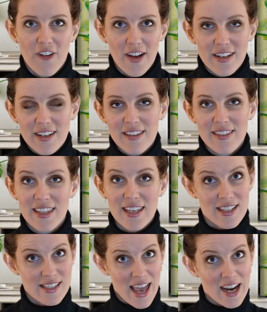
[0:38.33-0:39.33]
finding
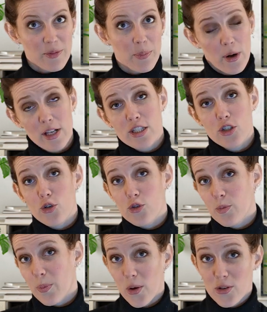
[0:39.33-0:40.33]
the exact product that
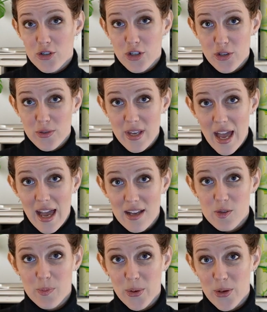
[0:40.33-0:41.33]
you're supposed to use
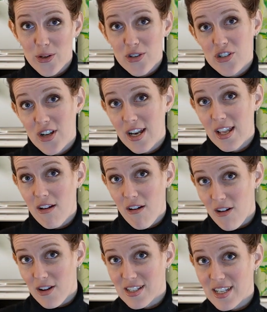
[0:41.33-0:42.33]
as per Shelley
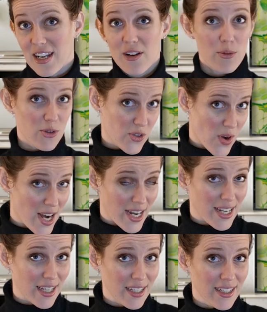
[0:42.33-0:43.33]
Art in
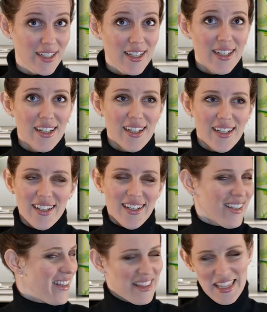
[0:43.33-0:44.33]
Australia,
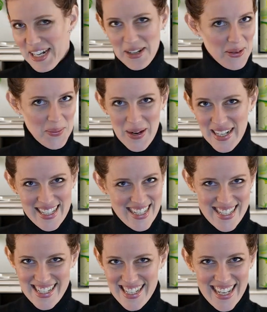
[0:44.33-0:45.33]
they're not quite
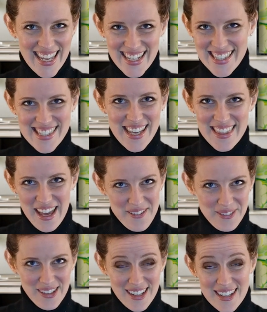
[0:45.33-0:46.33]
easy to get in South
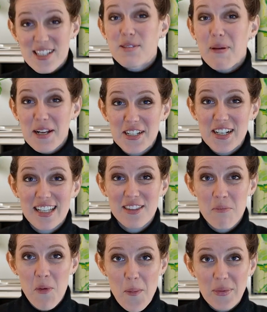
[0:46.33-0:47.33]
Africa, especially
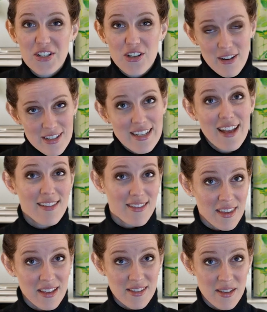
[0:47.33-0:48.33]
at the moment trying to get
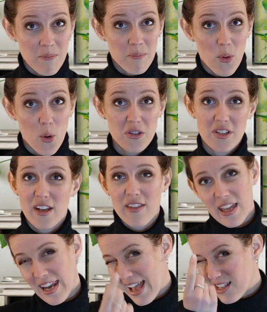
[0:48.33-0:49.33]
things imported,
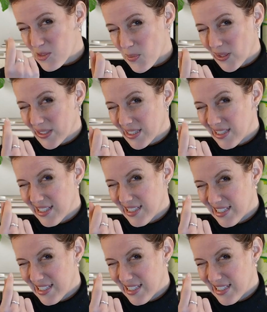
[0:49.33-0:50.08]
and then as well,